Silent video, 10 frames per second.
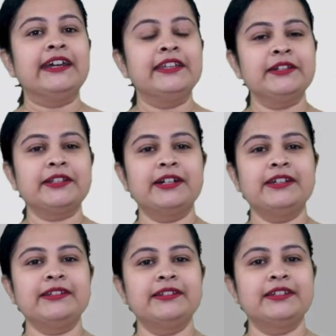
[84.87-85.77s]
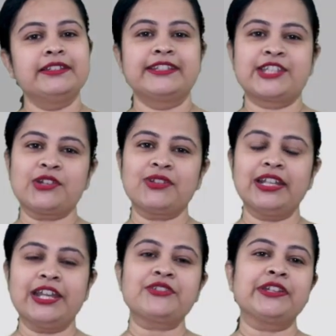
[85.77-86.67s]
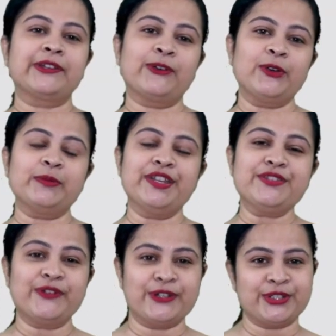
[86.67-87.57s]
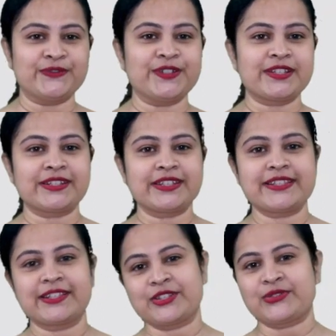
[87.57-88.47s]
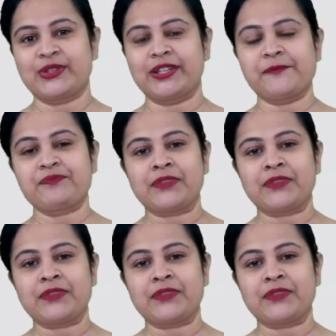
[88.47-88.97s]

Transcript: Here are the general entry requirements for universities in Australia.